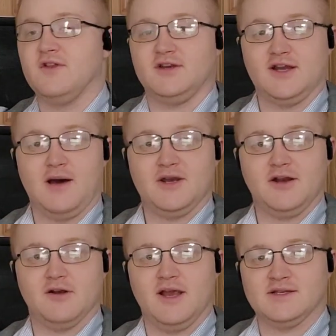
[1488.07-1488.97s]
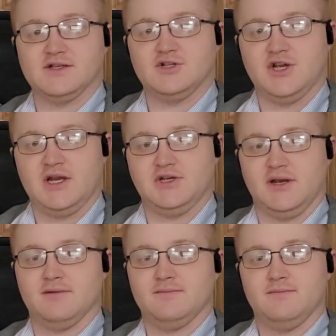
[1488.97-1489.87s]
the denominator isn't
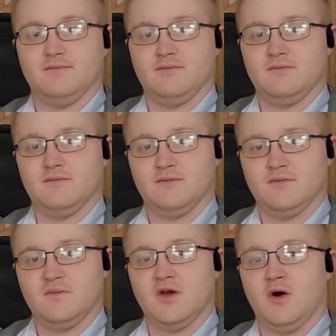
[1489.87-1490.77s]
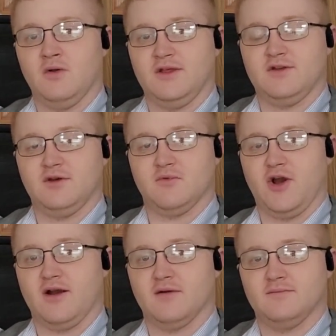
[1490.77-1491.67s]
changing, only the
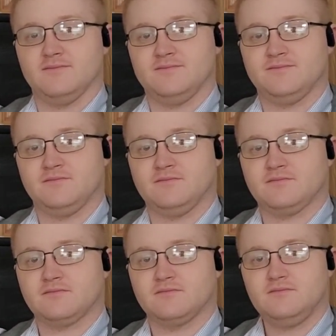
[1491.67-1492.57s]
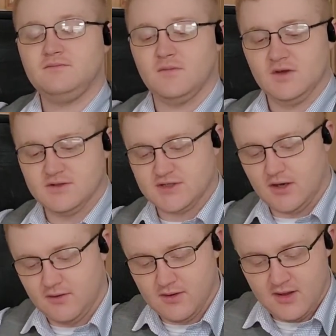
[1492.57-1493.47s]
numerator.
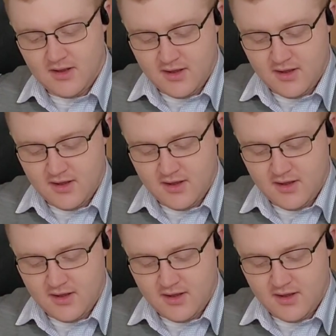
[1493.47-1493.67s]
So